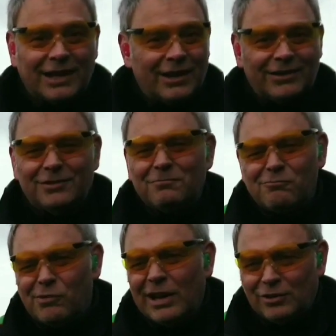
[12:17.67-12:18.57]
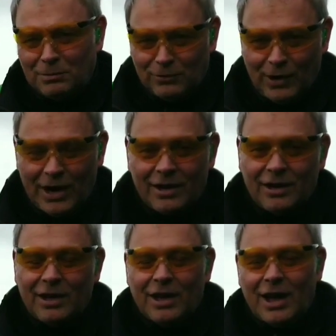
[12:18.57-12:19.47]
Now this is reasonably
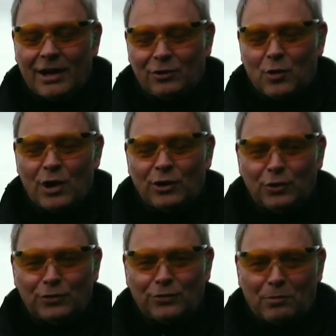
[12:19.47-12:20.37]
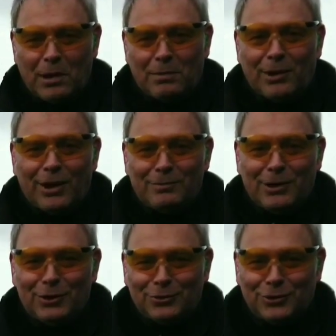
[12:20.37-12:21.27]
rare, and it's quite useful for people
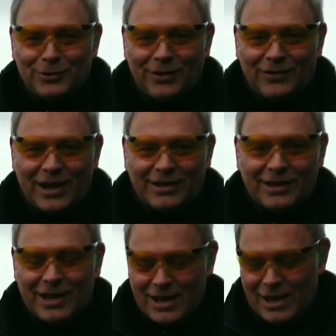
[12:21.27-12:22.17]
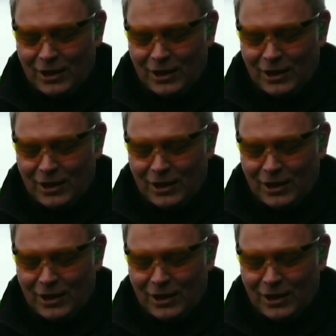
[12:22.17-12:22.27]
like me who shoot left-handed,